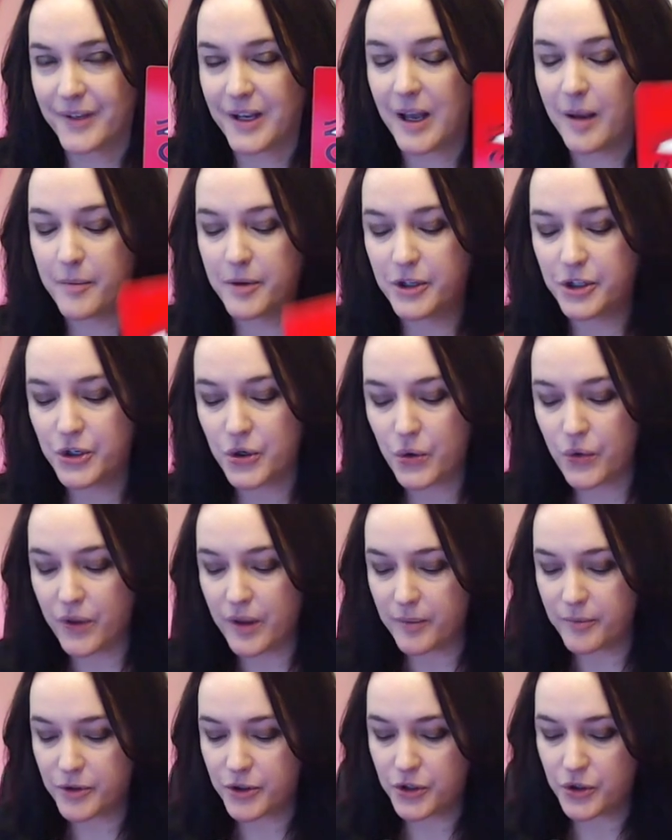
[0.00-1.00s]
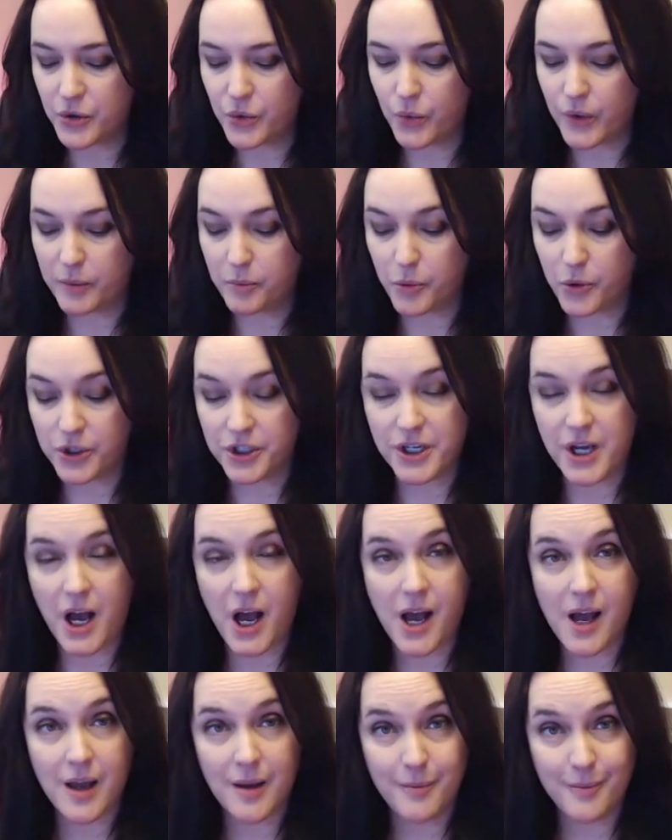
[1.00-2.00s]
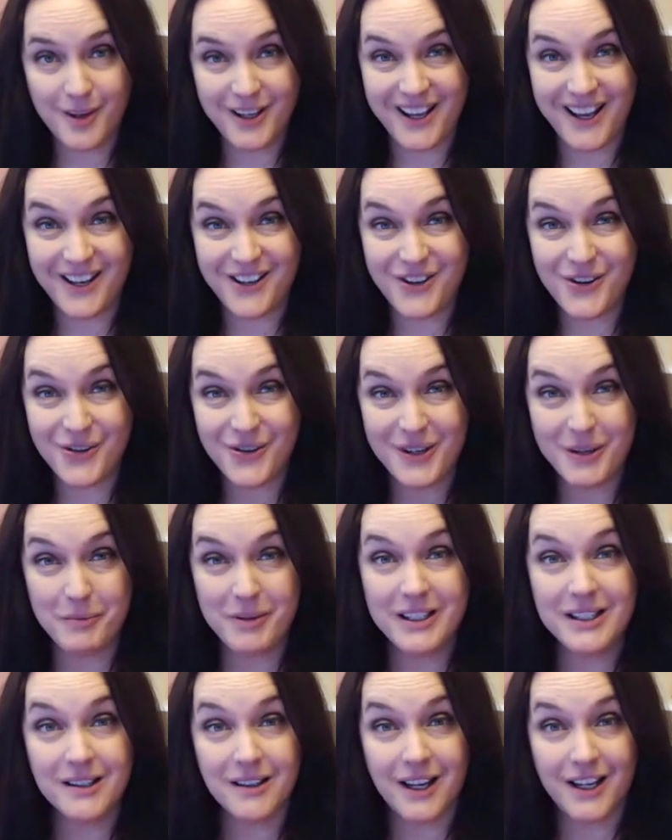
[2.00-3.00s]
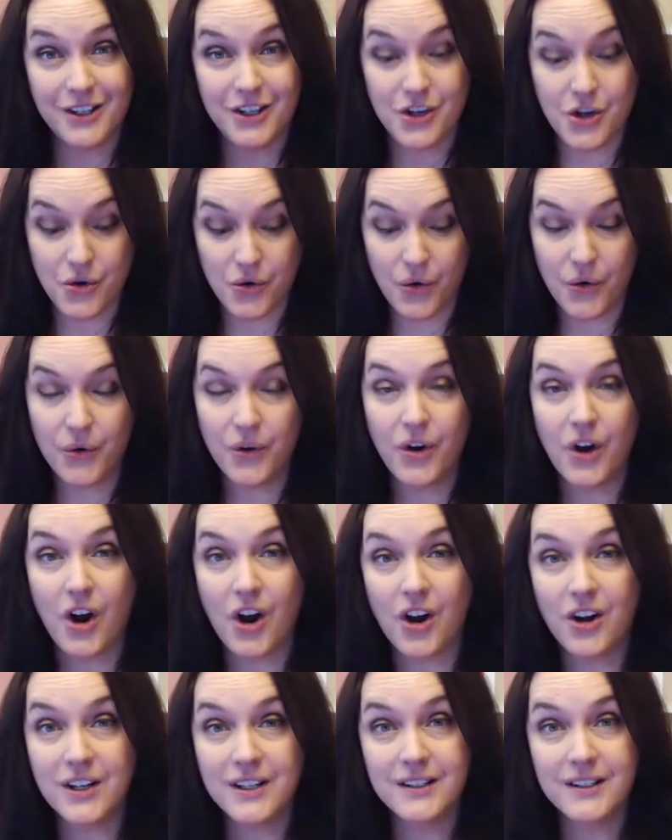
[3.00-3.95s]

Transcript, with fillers: I'm going to show them to you one more time. Again, you're going to be selecting your own card.